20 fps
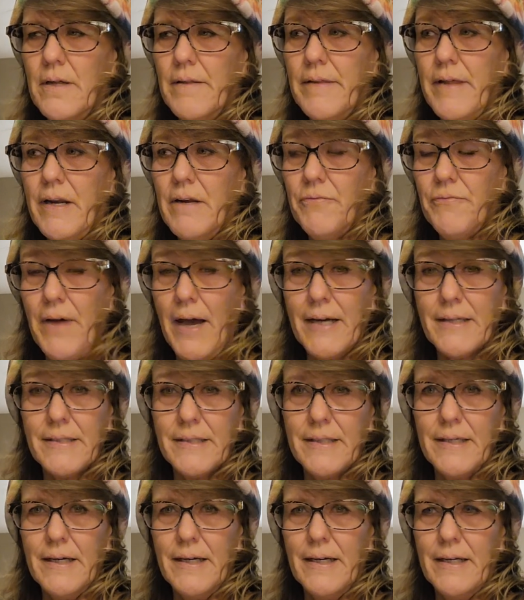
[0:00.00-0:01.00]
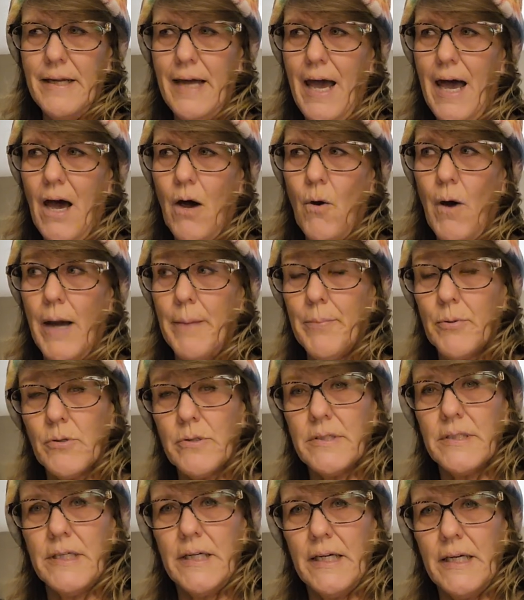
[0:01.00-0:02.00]
that affected how I
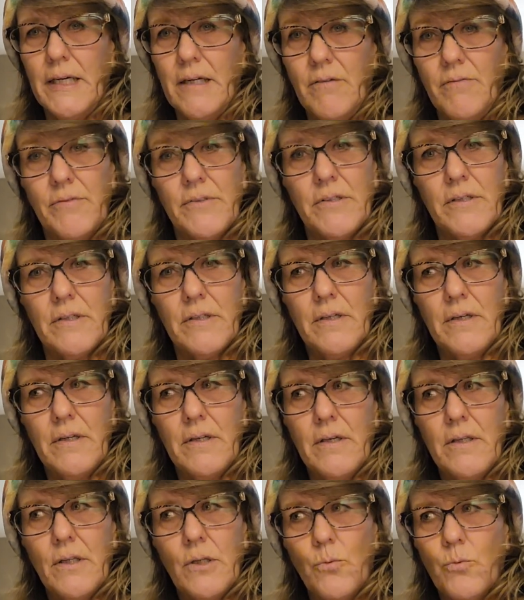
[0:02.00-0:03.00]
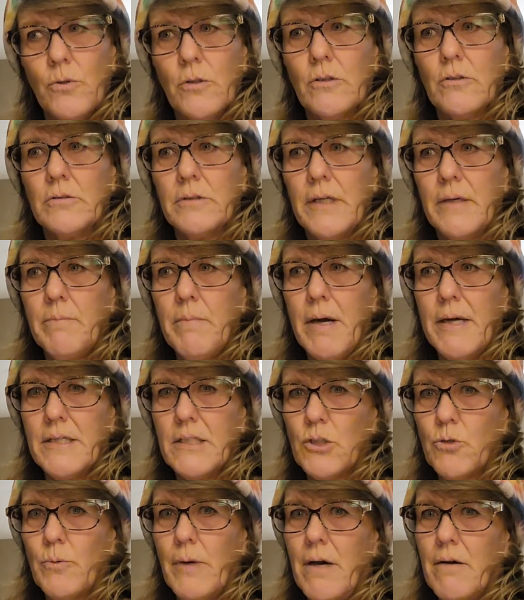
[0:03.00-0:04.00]
perceived the world and my
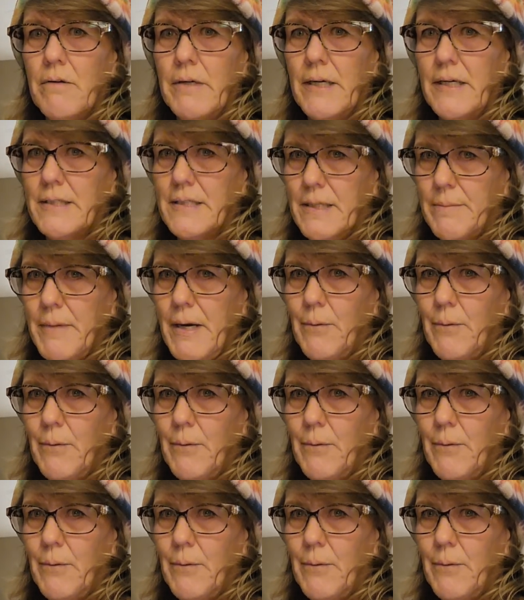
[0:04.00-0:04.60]
surroundings and my